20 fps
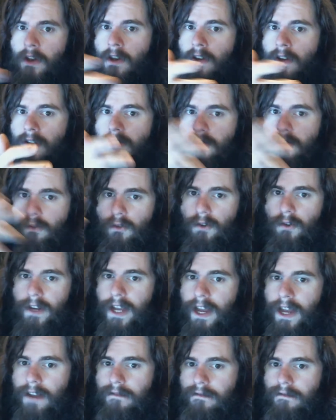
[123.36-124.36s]
to
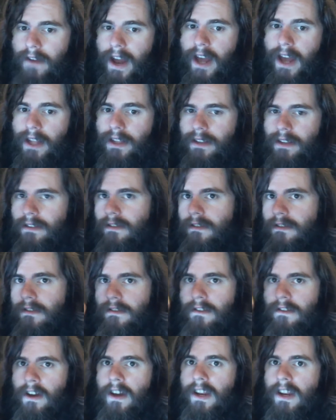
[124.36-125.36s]
create violence
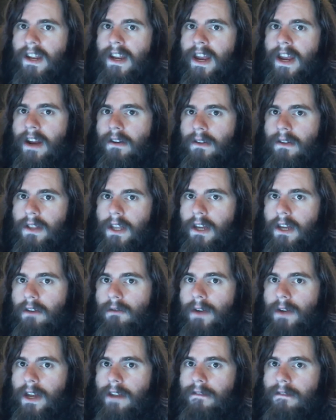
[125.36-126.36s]
does not inherently
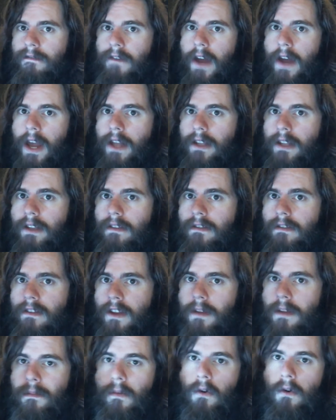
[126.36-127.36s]
create violence
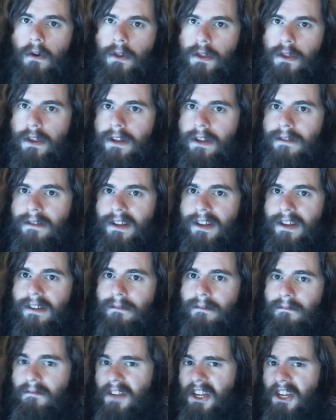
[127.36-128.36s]
any more than
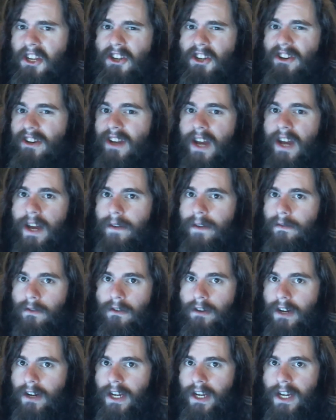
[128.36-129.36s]
the kitchen knives
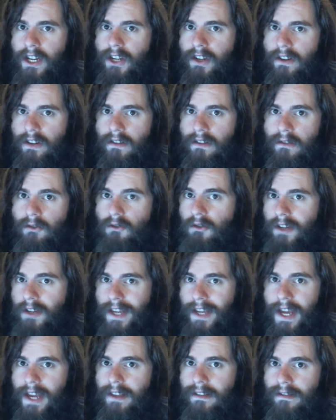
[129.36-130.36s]
in your kitchen
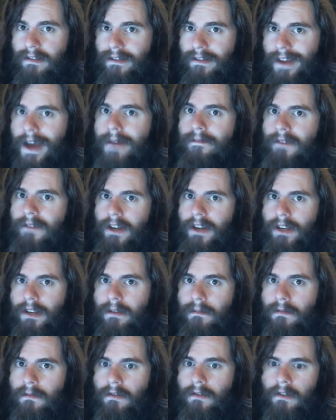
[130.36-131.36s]
create stab
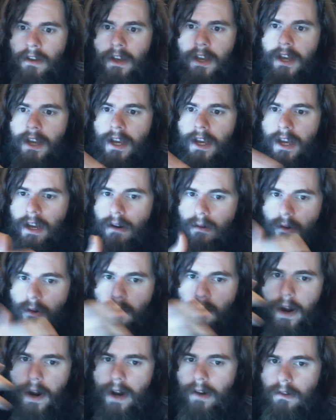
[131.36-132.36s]
victims. It
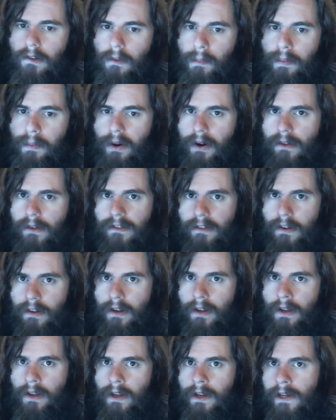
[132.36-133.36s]
requires a
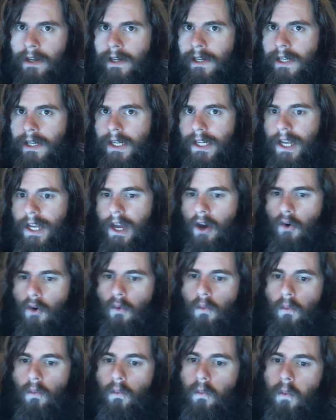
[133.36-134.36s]
person. Now,
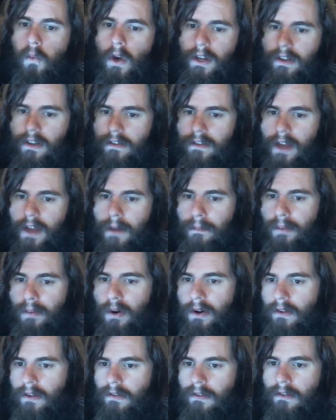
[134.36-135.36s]
what does that
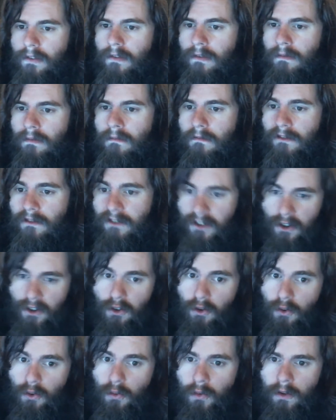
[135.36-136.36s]
person
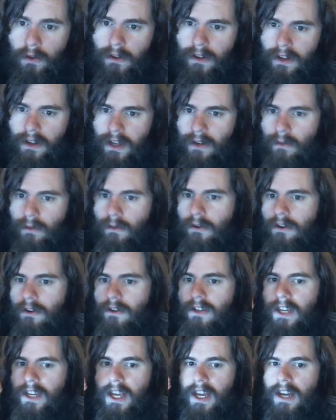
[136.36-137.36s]
do in order
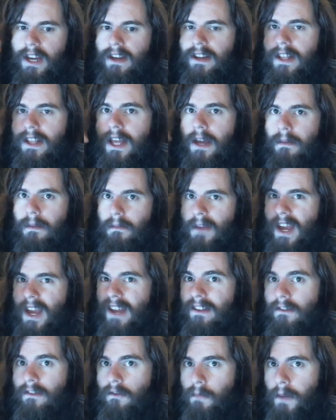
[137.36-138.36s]
to get into that
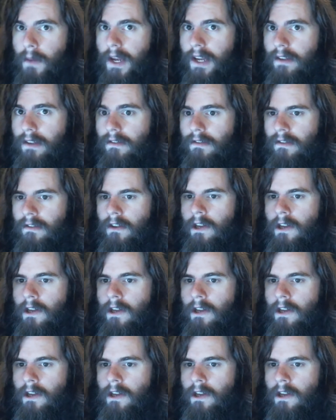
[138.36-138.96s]
headspace?